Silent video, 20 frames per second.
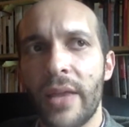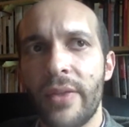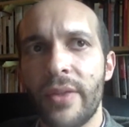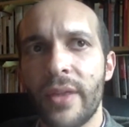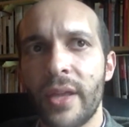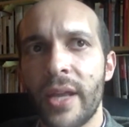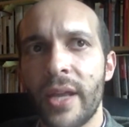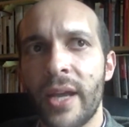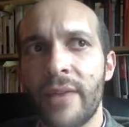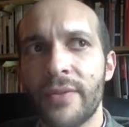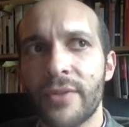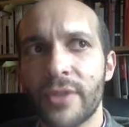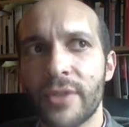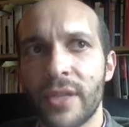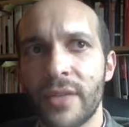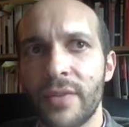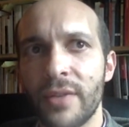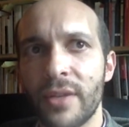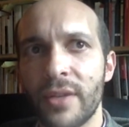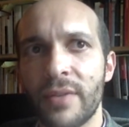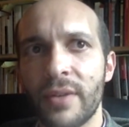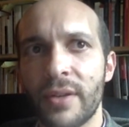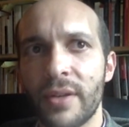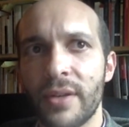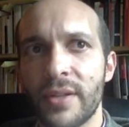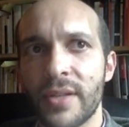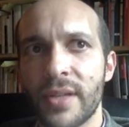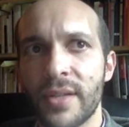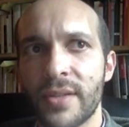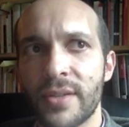And then, after giving a
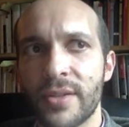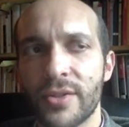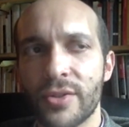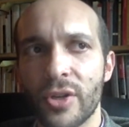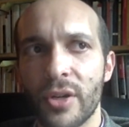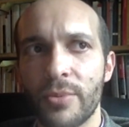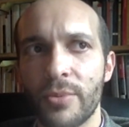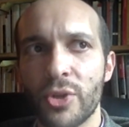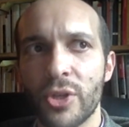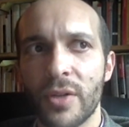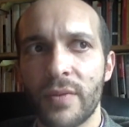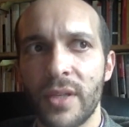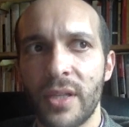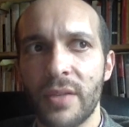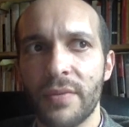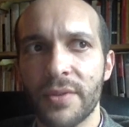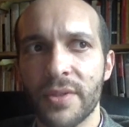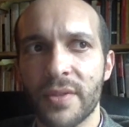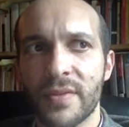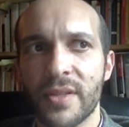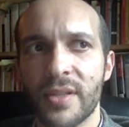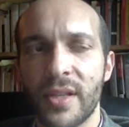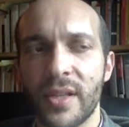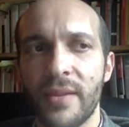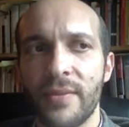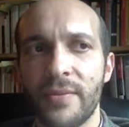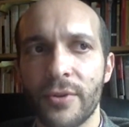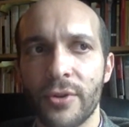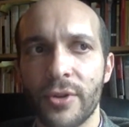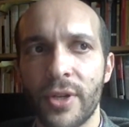very intense description of the evils of
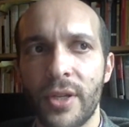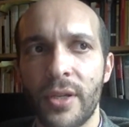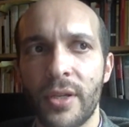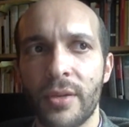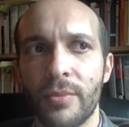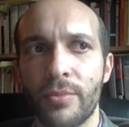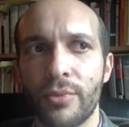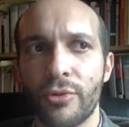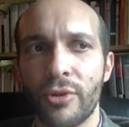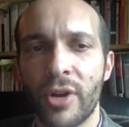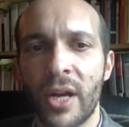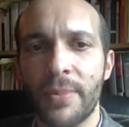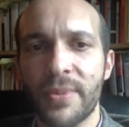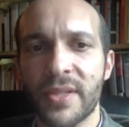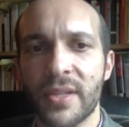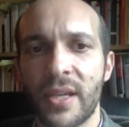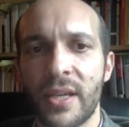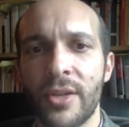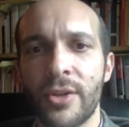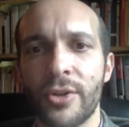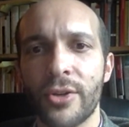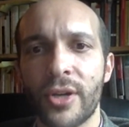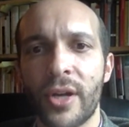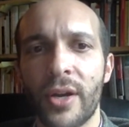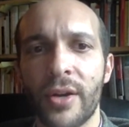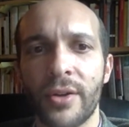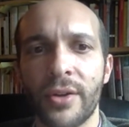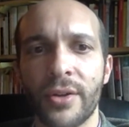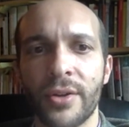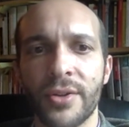slavery, prompts
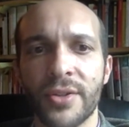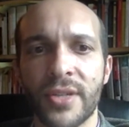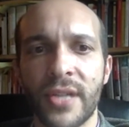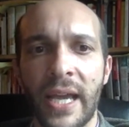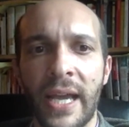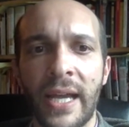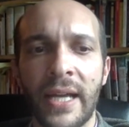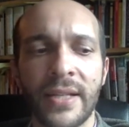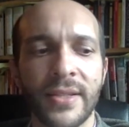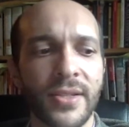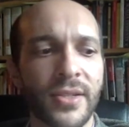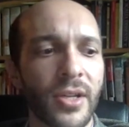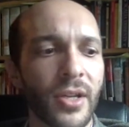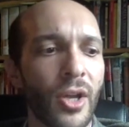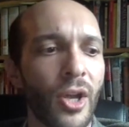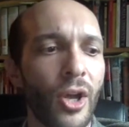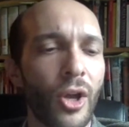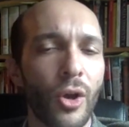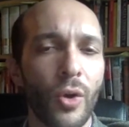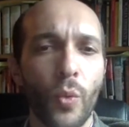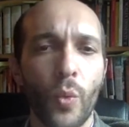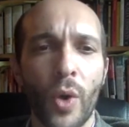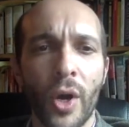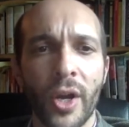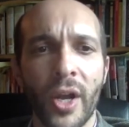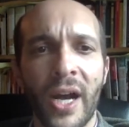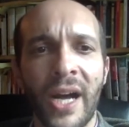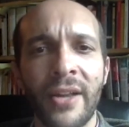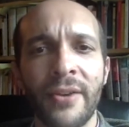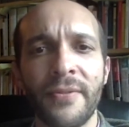kindergarteners to ask
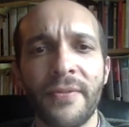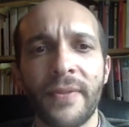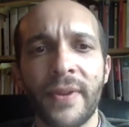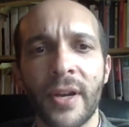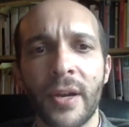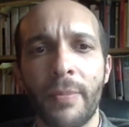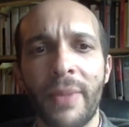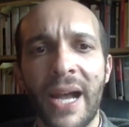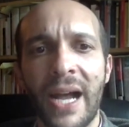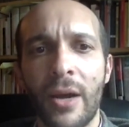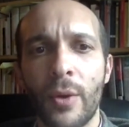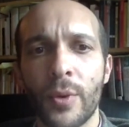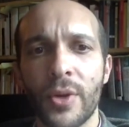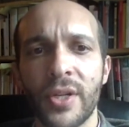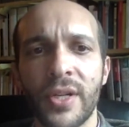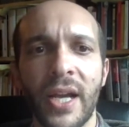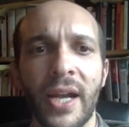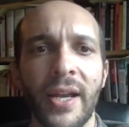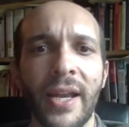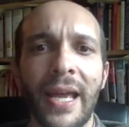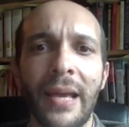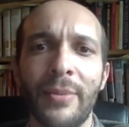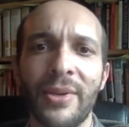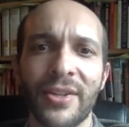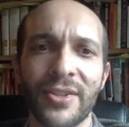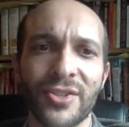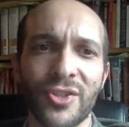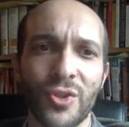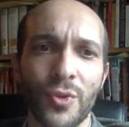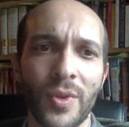what unfair power
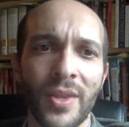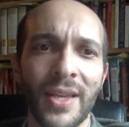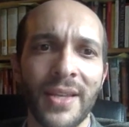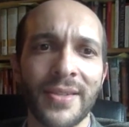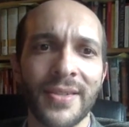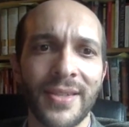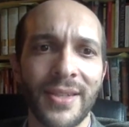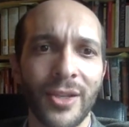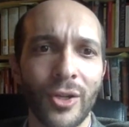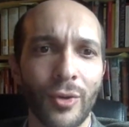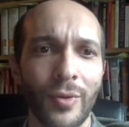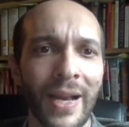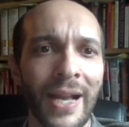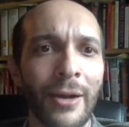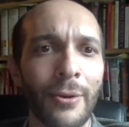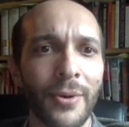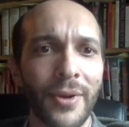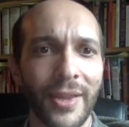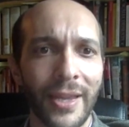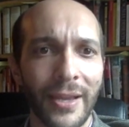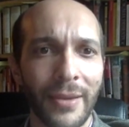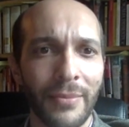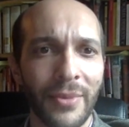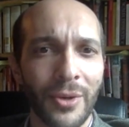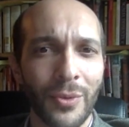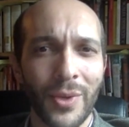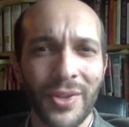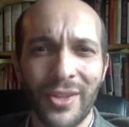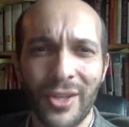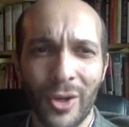dynamics do they see around them
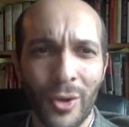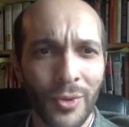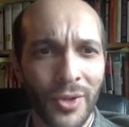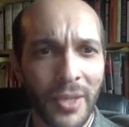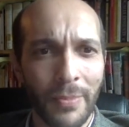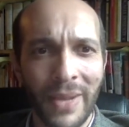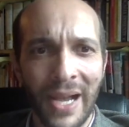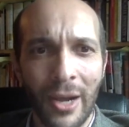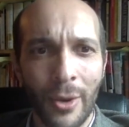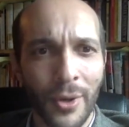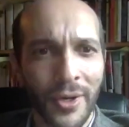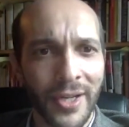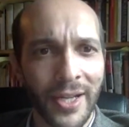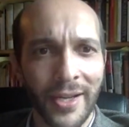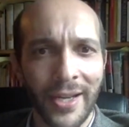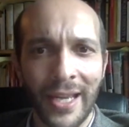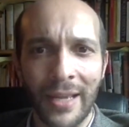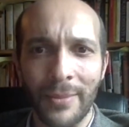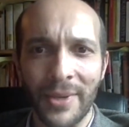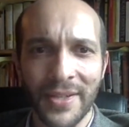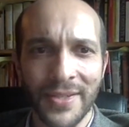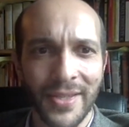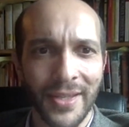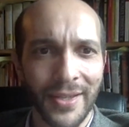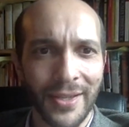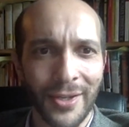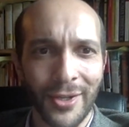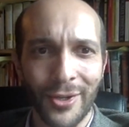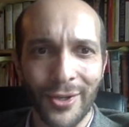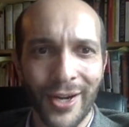when the only power dynamics
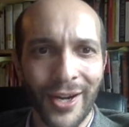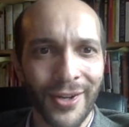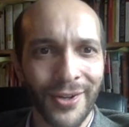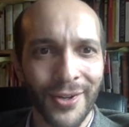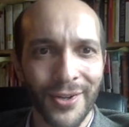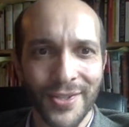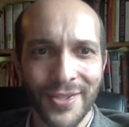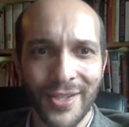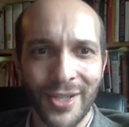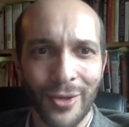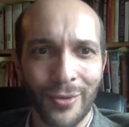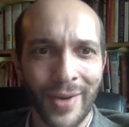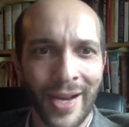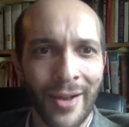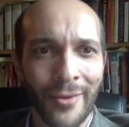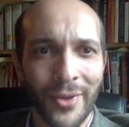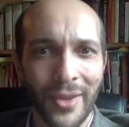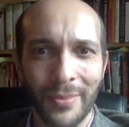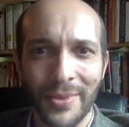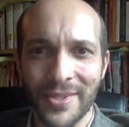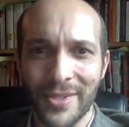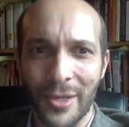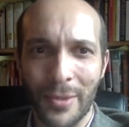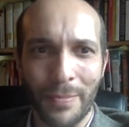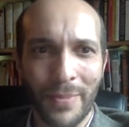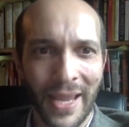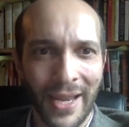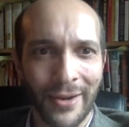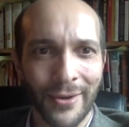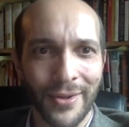that kindergartners see around them is
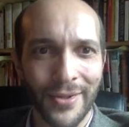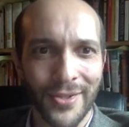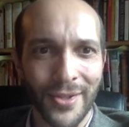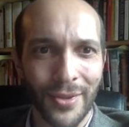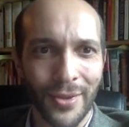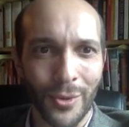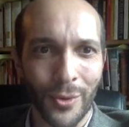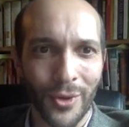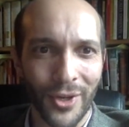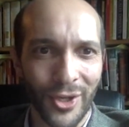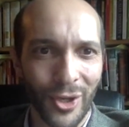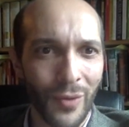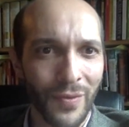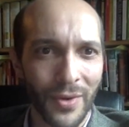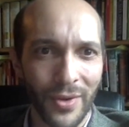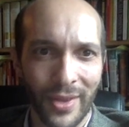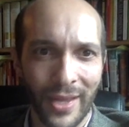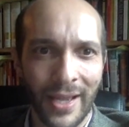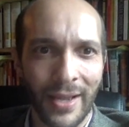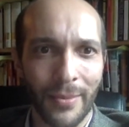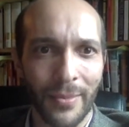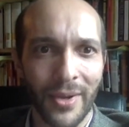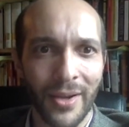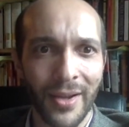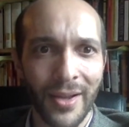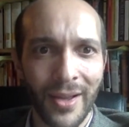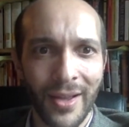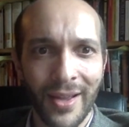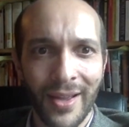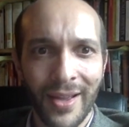their parents' authority over them?